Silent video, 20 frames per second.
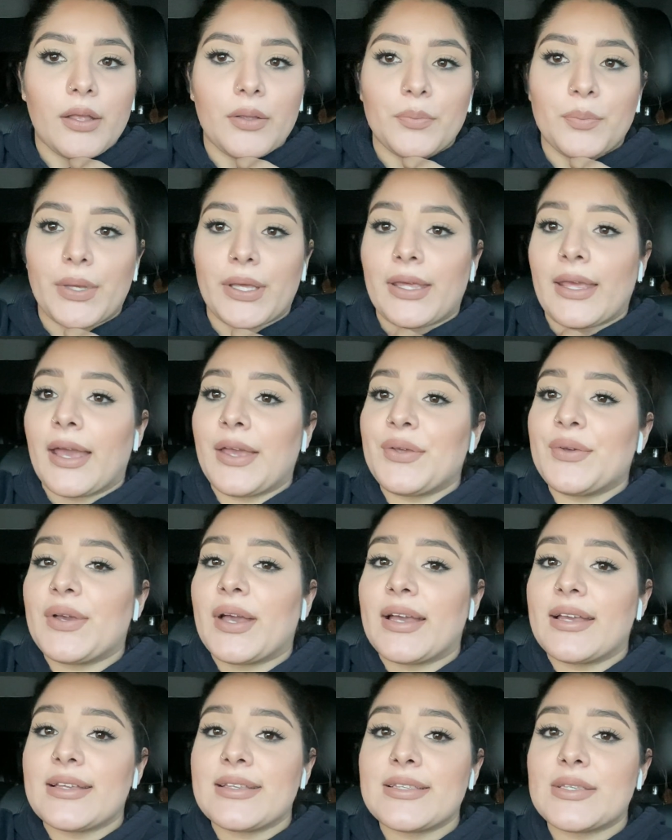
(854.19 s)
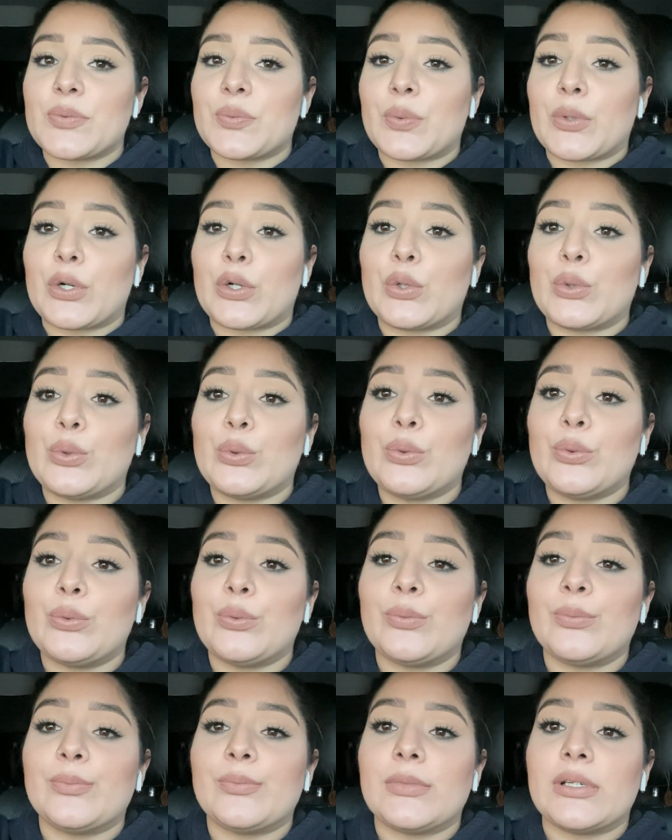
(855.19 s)
But yeah, you guys, we're
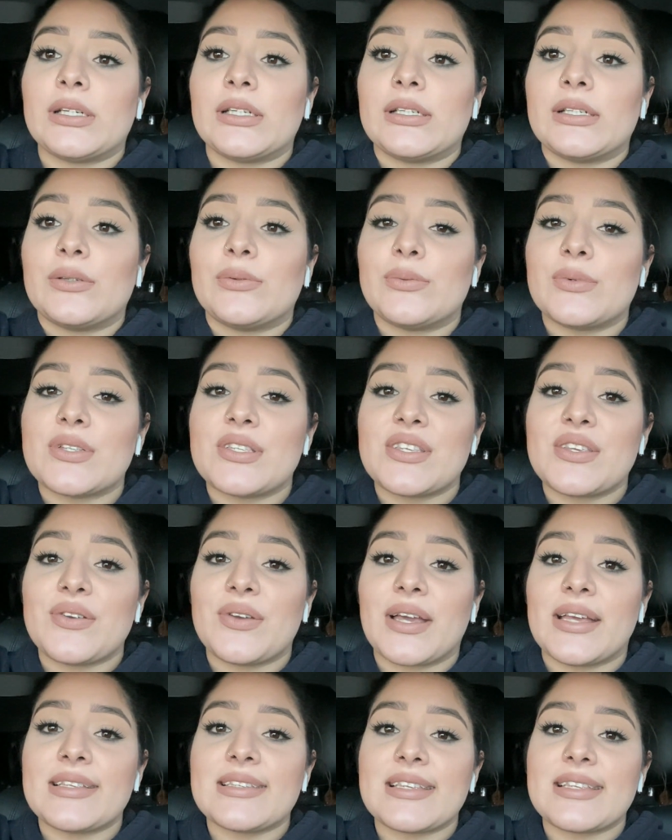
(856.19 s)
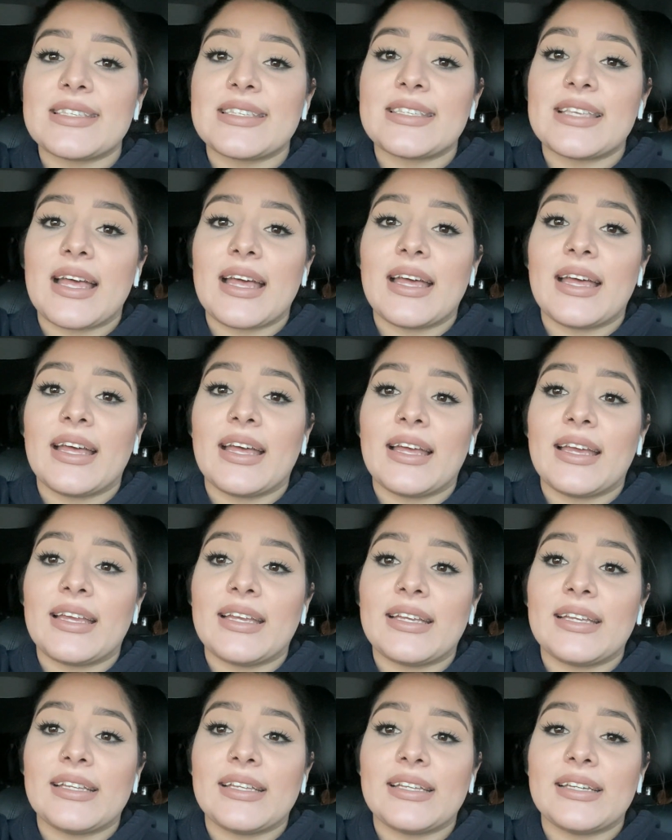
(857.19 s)
home. We'll see you guys
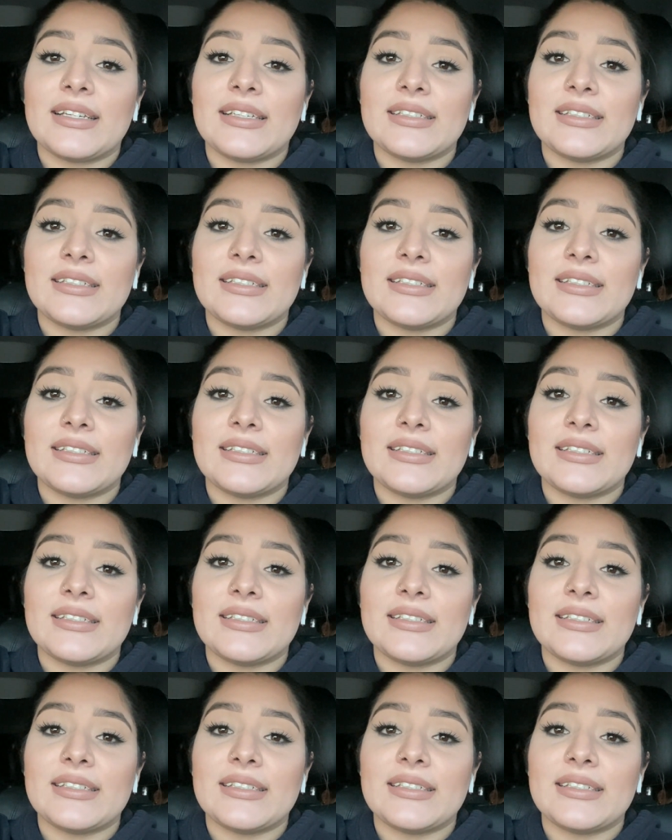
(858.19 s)
inside.